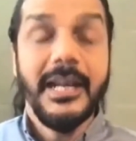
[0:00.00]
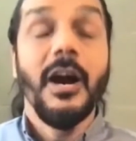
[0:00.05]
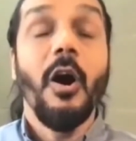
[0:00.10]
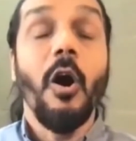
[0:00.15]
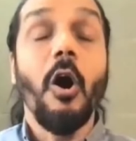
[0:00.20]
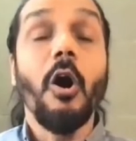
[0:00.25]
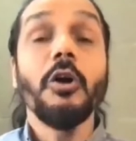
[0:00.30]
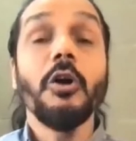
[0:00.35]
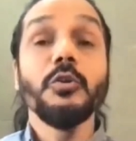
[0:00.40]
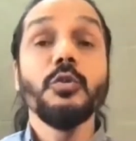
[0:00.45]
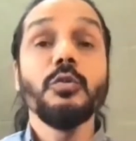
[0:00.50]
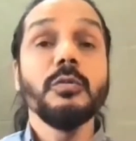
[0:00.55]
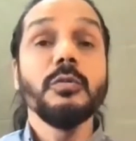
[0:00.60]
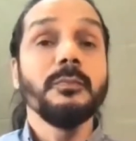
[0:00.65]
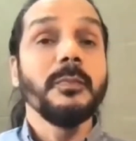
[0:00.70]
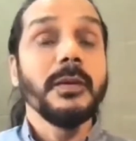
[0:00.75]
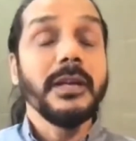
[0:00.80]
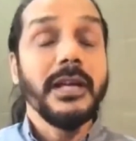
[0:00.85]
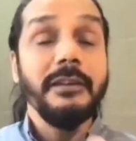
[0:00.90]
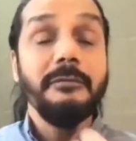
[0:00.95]
Or you
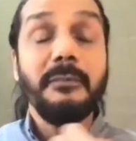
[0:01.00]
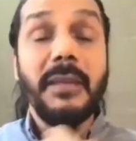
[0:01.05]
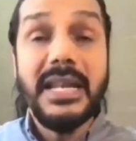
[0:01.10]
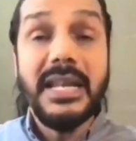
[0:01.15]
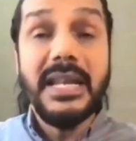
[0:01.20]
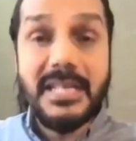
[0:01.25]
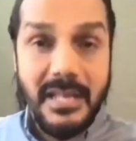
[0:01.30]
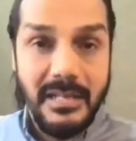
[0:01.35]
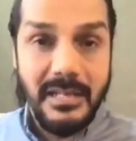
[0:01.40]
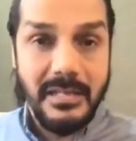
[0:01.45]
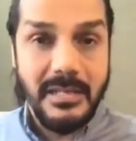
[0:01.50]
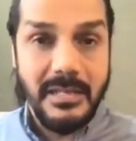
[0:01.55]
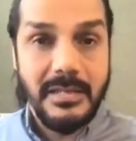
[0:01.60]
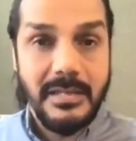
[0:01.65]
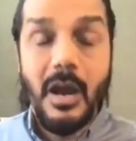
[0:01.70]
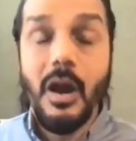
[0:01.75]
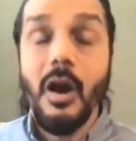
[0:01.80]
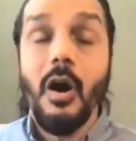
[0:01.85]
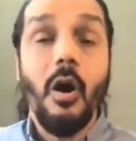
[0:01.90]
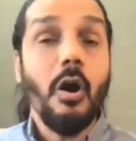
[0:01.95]
give medicines,
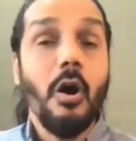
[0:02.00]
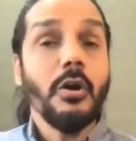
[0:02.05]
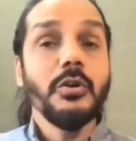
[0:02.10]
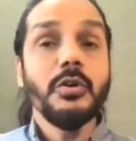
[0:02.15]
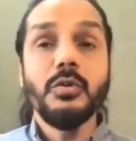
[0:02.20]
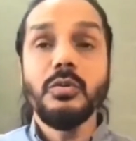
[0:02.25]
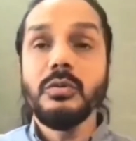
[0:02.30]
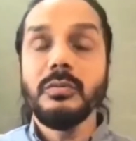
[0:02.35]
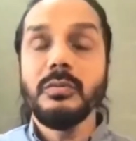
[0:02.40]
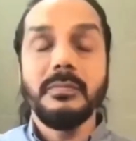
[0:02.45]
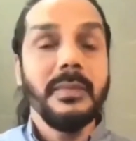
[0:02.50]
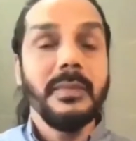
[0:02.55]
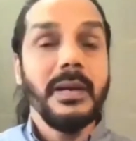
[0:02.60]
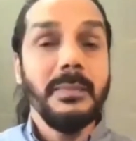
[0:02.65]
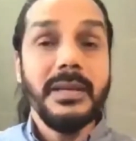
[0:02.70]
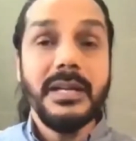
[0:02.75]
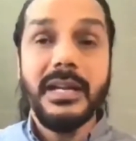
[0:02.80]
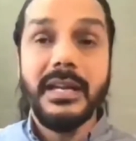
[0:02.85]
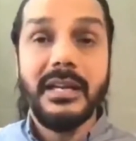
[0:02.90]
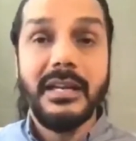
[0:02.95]
or you
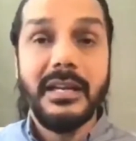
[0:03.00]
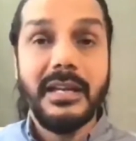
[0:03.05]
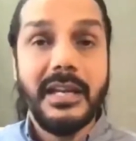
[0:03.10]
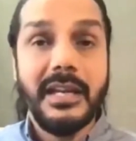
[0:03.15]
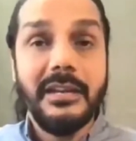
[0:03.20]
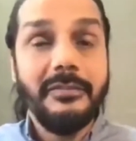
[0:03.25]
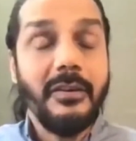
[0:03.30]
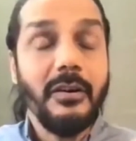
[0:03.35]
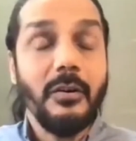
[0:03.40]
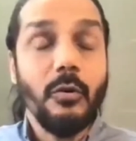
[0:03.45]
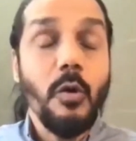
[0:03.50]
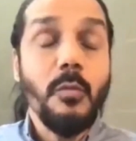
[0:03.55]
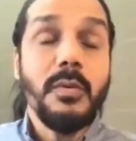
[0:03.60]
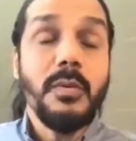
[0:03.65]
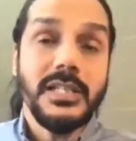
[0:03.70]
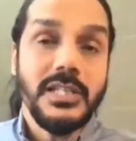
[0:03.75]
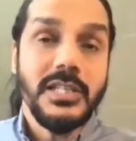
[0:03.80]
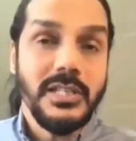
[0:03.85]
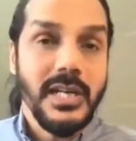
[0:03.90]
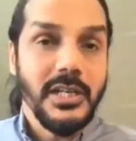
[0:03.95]
maybe give home
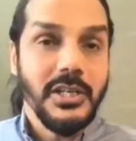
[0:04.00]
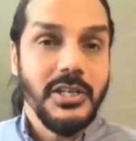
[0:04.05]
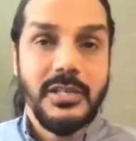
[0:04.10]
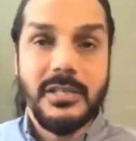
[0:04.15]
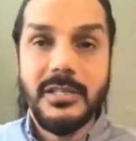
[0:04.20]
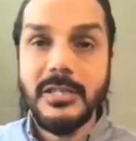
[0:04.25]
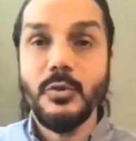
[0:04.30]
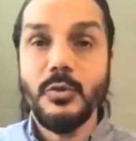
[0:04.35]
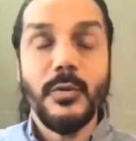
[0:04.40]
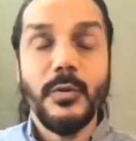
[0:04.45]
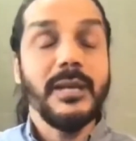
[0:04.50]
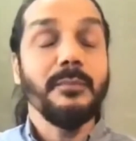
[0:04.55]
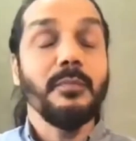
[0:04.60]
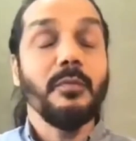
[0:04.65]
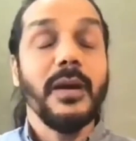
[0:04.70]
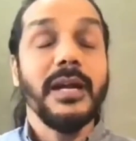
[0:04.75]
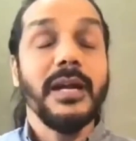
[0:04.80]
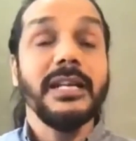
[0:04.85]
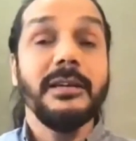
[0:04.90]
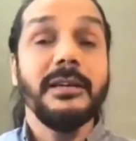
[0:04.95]
constructions, you can
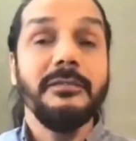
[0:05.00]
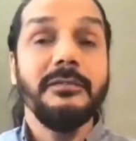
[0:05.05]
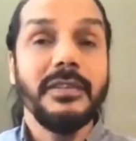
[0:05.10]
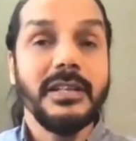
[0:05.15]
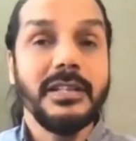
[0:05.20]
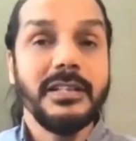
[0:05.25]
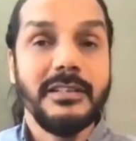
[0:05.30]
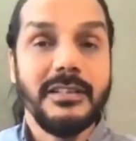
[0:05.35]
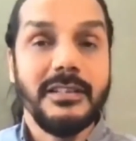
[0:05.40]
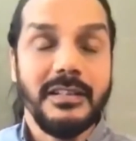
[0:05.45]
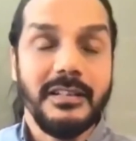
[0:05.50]
provide them with